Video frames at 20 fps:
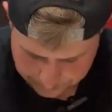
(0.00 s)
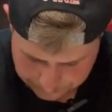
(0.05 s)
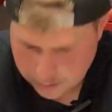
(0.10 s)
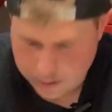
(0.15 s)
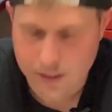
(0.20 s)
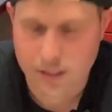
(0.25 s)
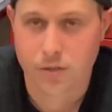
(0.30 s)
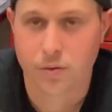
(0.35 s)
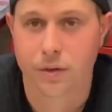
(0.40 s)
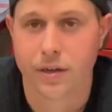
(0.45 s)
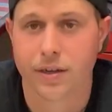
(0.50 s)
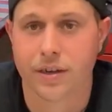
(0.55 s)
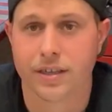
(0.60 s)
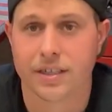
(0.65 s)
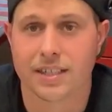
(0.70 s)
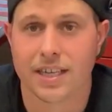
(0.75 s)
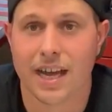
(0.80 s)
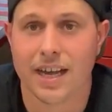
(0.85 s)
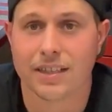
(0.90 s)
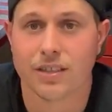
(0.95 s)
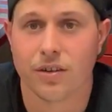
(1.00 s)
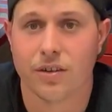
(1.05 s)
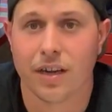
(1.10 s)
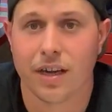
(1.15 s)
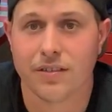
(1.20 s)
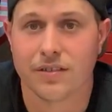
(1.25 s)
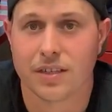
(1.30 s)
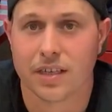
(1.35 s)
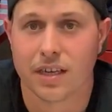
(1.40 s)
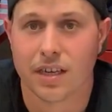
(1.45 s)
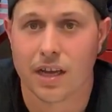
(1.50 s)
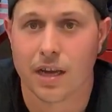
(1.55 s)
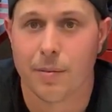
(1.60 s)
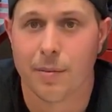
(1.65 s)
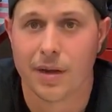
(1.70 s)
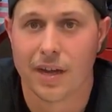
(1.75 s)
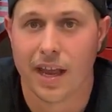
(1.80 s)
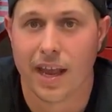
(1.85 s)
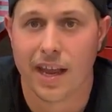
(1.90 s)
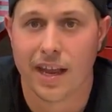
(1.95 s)
So this is when your X-Acto knife is going to
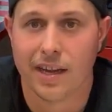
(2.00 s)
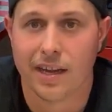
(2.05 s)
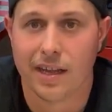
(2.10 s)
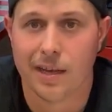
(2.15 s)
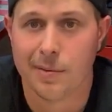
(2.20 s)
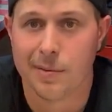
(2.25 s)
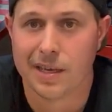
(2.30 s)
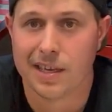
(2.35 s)
come in handy,